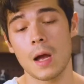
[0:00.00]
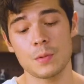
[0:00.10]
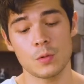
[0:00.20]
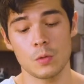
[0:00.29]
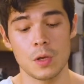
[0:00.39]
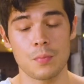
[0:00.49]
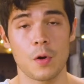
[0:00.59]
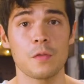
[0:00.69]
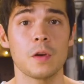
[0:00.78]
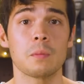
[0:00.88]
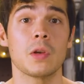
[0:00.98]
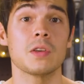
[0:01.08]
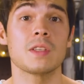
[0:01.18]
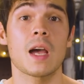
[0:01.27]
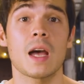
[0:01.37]
absolutely perfect
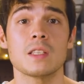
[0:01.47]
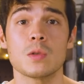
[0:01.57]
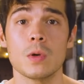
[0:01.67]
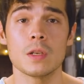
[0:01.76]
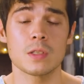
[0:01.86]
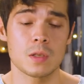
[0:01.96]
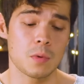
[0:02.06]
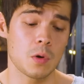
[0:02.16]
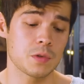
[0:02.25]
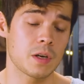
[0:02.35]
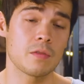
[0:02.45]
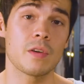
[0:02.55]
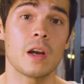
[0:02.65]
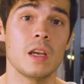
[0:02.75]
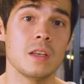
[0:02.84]
because they add sweetness to bowls and are
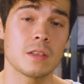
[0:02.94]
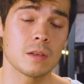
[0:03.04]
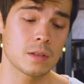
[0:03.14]
very easy to